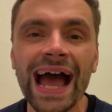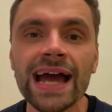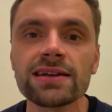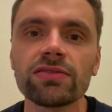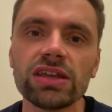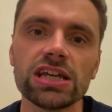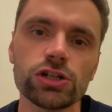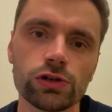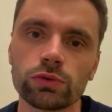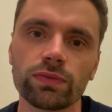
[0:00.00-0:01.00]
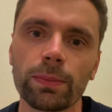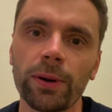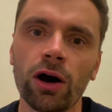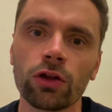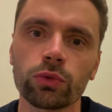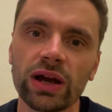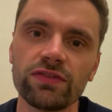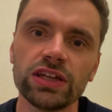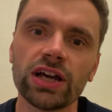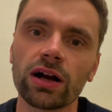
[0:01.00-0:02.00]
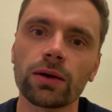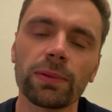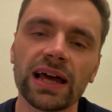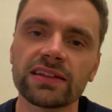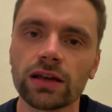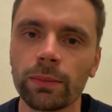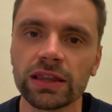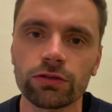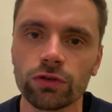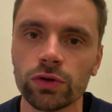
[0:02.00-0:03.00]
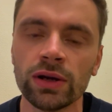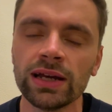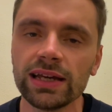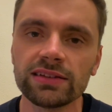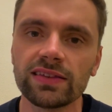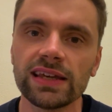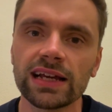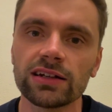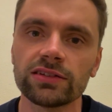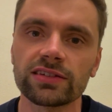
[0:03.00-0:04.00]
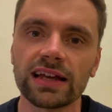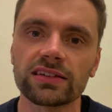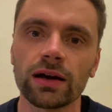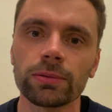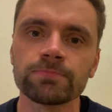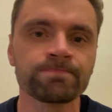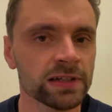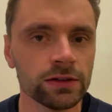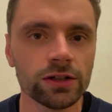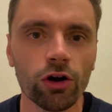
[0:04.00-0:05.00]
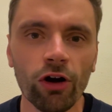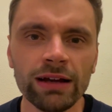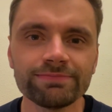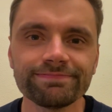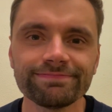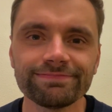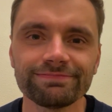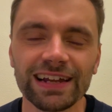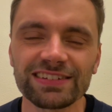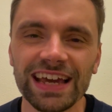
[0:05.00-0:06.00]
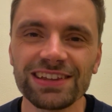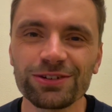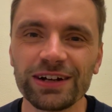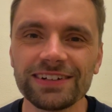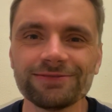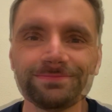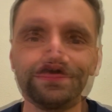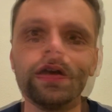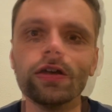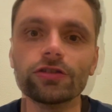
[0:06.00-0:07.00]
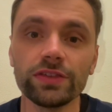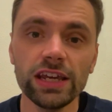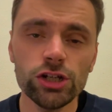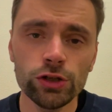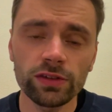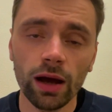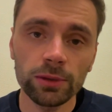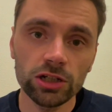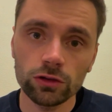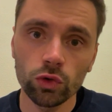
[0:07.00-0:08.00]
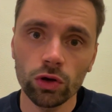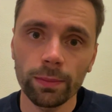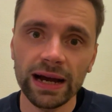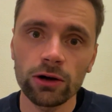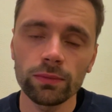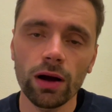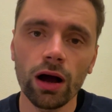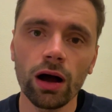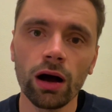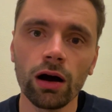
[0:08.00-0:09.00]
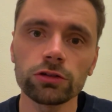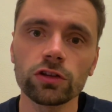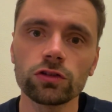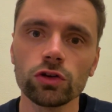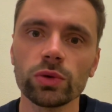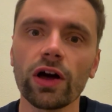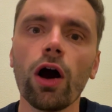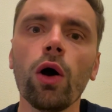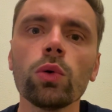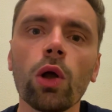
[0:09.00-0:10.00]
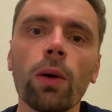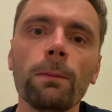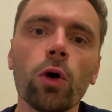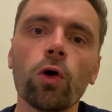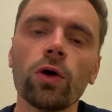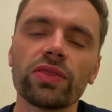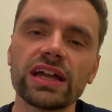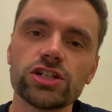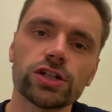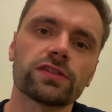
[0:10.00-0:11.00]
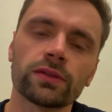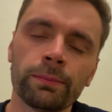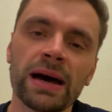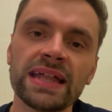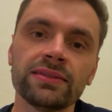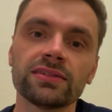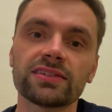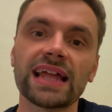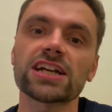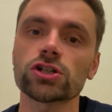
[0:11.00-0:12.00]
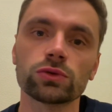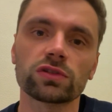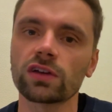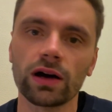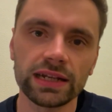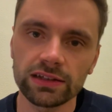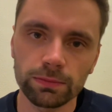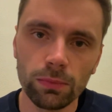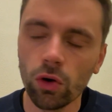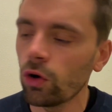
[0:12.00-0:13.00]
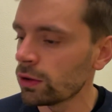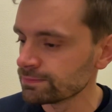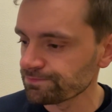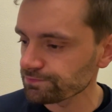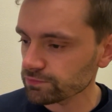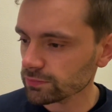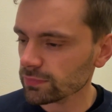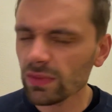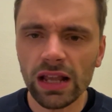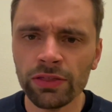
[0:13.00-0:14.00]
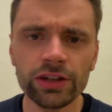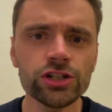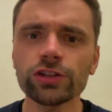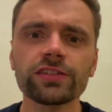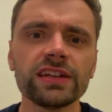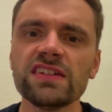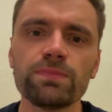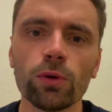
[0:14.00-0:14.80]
and the issues with the pathway for younger players coming through into the England setup. All right, let's get into it. So the issues that I'm going to talk about are to do with a whole lot more than just the men's national side. It's more than just Steve